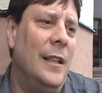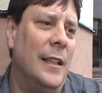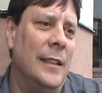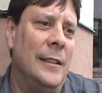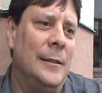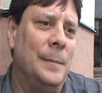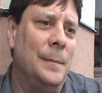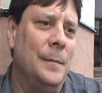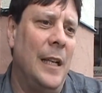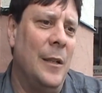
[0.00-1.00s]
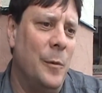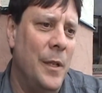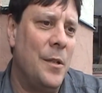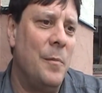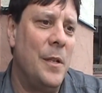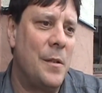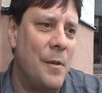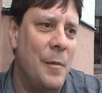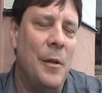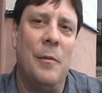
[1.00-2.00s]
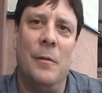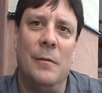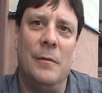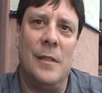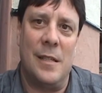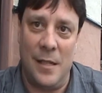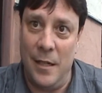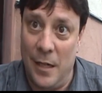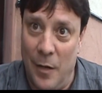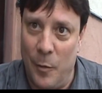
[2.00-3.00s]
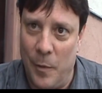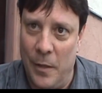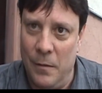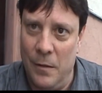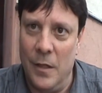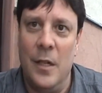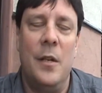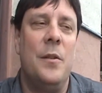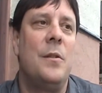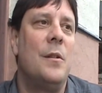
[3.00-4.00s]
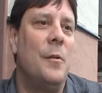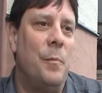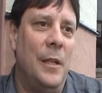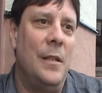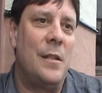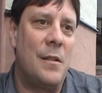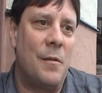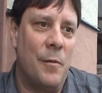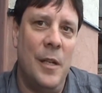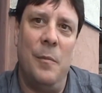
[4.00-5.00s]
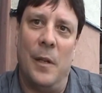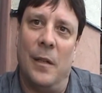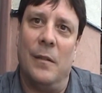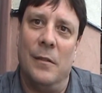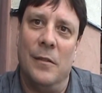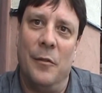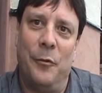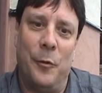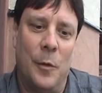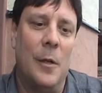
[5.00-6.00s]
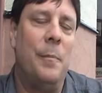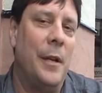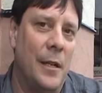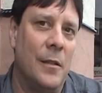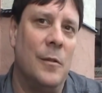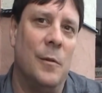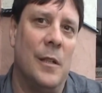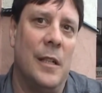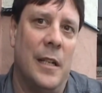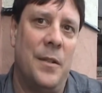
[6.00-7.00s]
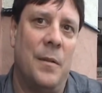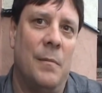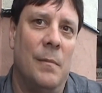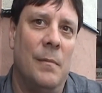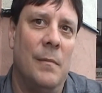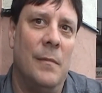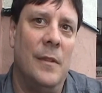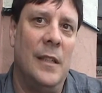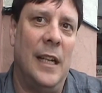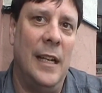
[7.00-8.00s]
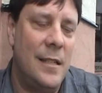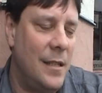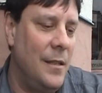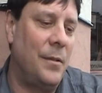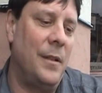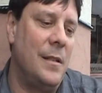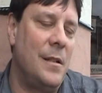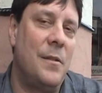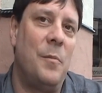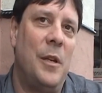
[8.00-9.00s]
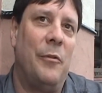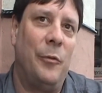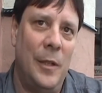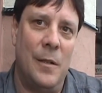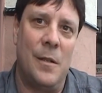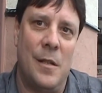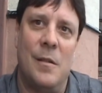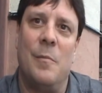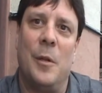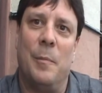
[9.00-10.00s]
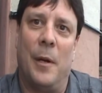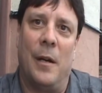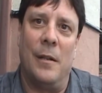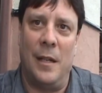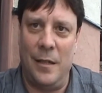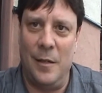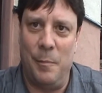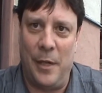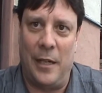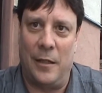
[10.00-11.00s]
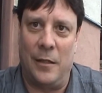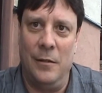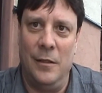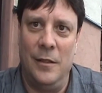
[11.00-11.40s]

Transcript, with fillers: Um, and we should be screaming, the city government should be screaming for better coordination. AC Transit should be a feeder system to BART, not a competitor.